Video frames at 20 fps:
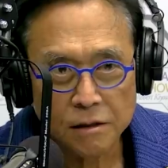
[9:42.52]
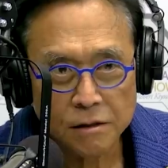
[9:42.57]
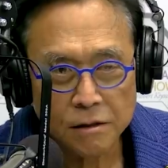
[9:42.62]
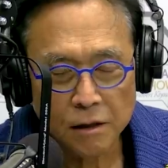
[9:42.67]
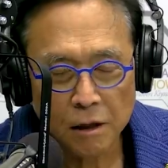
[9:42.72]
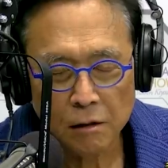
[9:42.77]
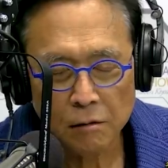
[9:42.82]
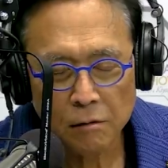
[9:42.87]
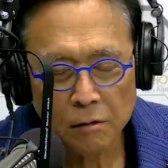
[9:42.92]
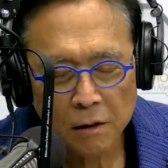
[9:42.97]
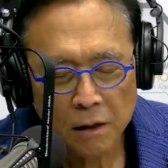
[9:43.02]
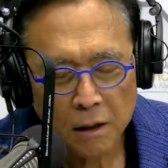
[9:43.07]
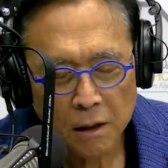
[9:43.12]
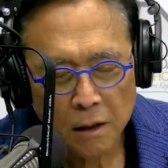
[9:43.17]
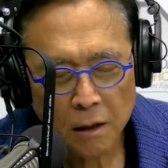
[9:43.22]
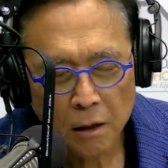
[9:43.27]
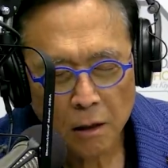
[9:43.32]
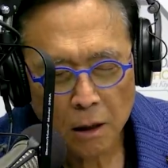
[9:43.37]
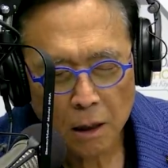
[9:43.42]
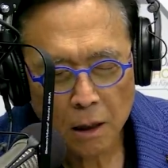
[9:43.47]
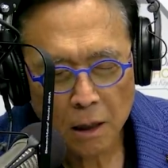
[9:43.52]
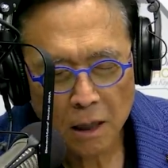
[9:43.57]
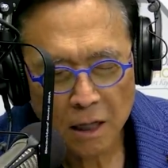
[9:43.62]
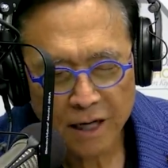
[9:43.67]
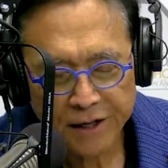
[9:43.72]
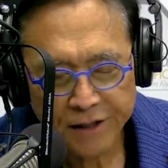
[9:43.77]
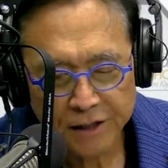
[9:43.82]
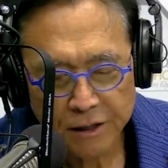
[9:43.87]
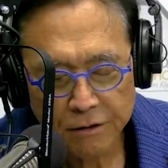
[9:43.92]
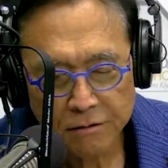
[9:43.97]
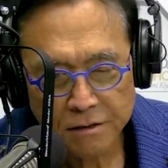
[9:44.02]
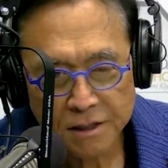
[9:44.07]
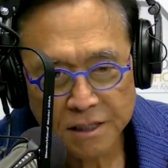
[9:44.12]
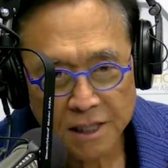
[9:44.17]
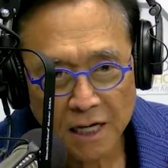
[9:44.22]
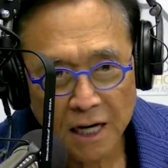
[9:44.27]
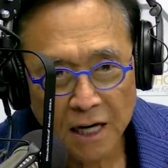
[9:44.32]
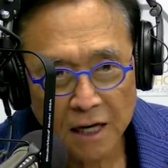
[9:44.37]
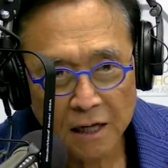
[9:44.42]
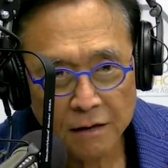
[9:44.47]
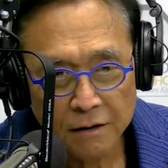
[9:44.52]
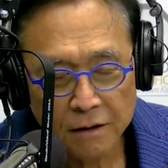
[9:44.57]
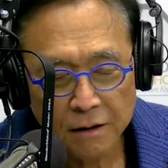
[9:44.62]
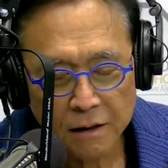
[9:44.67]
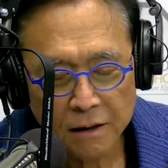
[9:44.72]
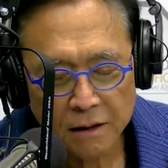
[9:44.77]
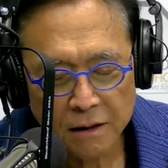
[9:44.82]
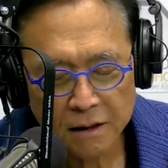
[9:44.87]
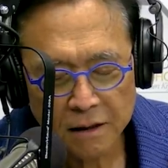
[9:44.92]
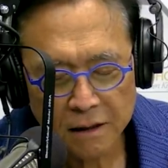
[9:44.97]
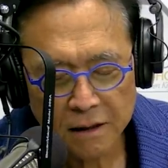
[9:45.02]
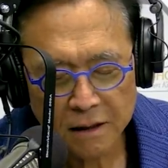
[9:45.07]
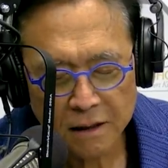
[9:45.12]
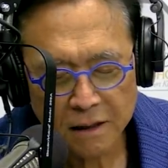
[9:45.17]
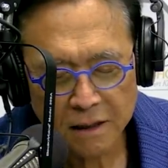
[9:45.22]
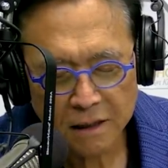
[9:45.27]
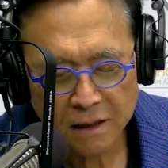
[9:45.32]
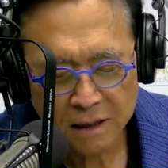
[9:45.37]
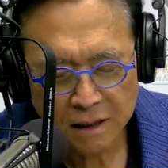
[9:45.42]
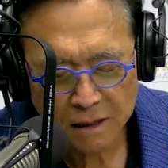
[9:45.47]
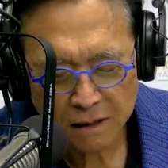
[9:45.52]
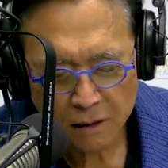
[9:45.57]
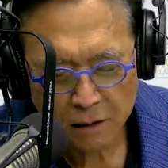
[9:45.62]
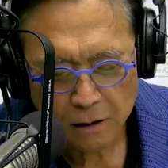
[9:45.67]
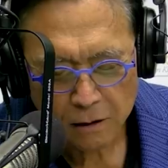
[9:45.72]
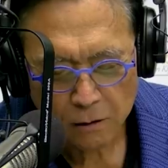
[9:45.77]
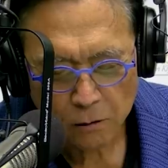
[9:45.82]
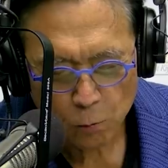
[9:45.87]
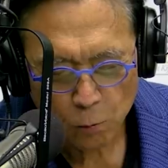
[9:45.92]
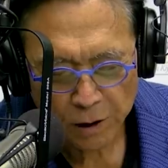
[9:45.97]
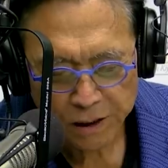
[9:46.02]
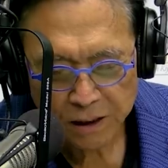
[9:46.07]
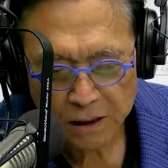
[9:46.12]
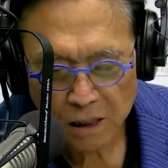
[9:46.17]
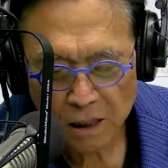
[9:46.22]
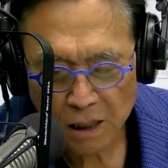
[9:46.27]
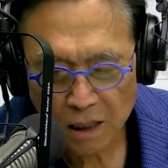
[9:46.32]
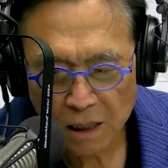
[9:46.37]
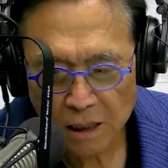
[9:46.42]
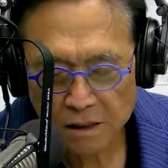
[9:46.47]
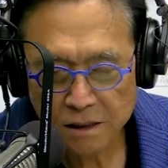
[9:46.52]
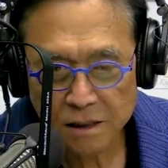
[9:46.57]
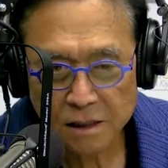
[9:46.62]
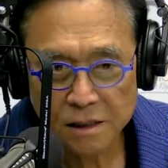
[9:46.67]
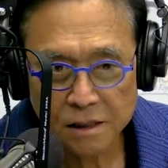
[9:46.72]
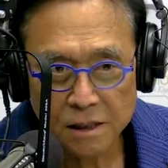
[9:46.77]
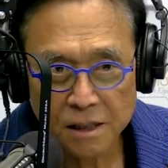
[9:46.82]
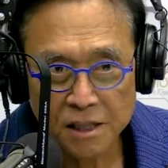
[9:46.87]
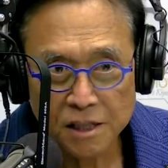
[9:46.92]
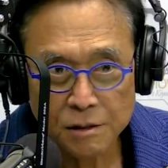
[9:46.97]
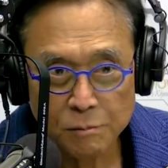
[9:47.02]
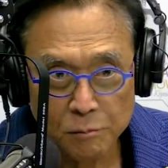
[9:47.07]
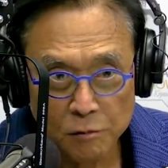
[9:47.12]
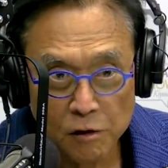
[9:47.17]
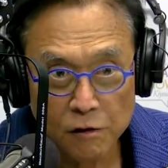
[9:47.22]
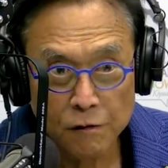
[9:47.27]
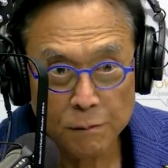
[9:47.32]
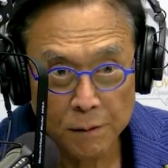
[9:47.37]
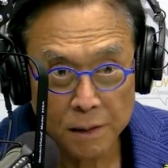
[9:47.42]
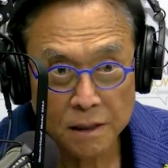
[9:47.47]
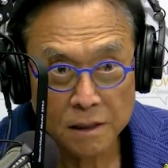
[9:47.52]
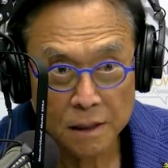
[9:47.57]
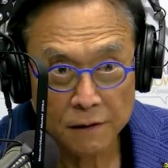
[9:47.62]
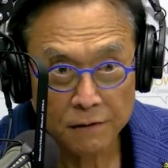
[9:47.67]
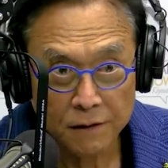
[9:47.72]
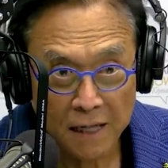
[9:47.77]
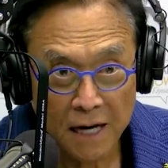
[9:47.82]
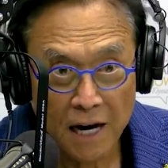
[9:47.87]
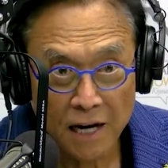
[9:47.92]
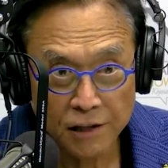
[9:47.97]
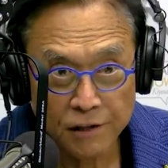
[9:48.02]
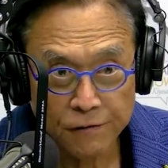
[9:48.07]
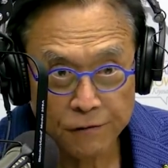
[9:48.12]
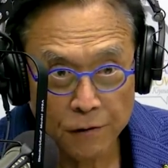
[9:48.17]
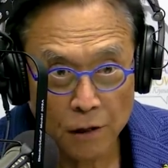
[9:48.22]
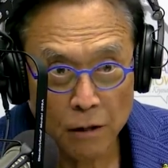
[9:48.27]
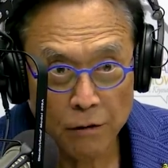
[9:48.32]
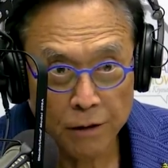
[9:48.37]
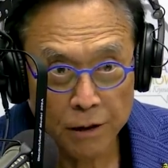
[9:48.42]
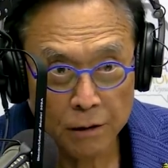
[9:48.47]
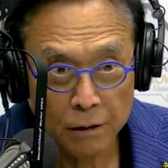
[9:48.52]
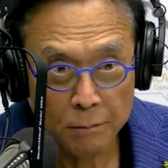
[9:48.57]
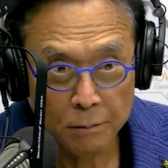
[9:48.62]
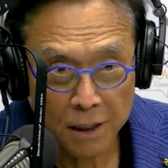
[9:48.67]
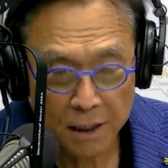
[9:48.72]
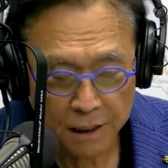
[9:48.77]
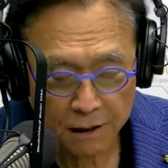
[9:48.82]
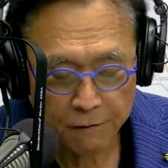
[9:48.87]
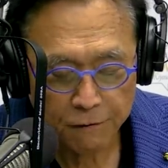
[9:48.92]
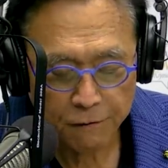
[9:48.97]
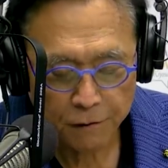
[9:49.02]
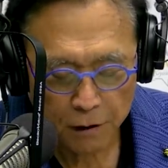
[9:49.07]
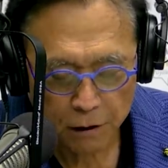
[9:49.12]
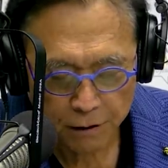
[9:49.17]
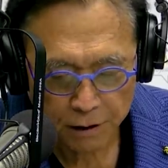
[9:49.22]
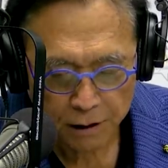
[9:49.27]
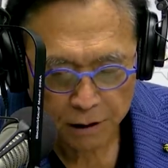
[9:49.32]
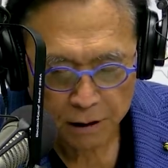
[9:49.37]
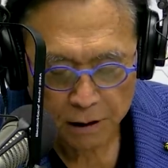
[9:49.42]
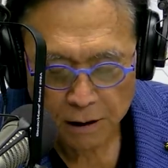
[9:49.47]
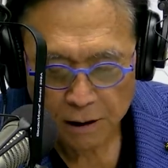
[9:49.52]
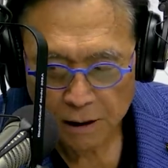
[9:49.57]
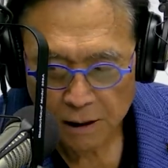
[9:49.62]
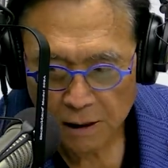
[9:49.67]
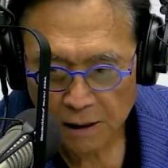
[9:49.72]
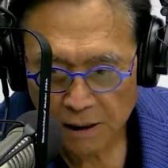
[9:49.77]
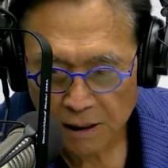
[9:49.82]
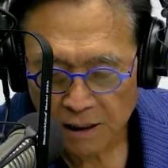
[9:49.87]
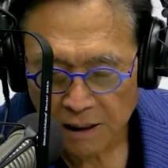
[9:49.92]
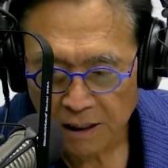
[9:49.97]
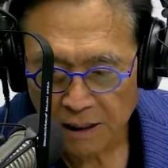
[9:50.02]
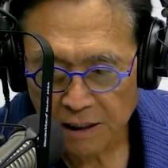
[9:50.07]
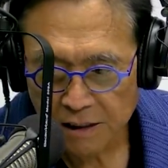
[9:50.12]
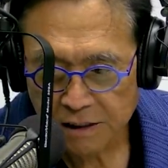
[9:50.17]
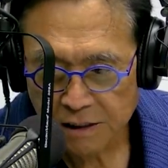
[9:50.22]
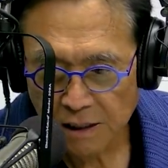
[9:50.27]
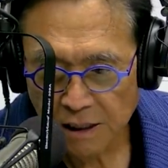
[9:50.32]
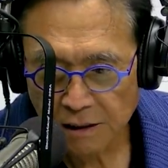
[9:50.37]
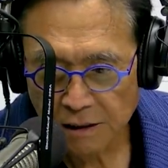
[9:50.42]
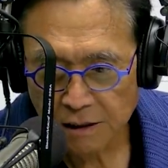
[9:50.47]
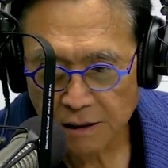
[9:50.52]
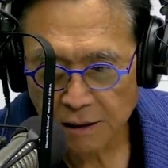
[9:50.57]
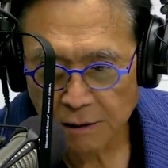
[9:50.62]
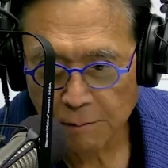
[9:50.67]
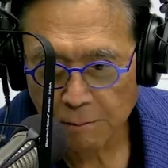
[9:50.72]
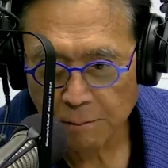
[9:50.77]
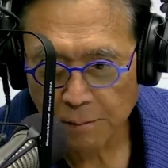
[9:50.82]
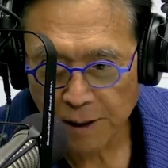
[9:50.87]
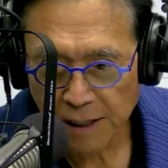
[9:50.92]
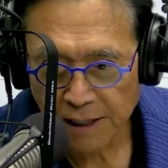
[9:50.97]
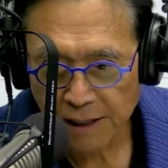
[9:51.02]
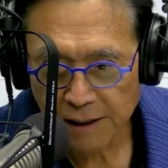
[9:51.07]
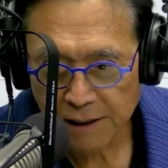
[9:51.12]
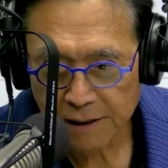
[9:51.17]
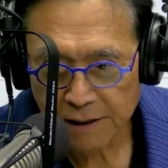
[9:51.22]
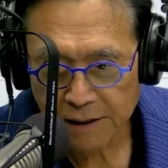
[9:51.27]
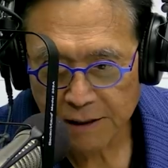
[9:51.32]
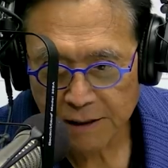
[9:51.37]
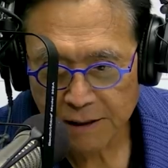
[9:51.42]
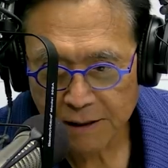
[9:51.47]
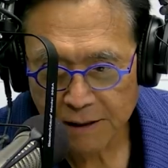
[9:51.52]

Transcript: So, are you saying what causes these movements of cash flowing or money flowing? Is it the big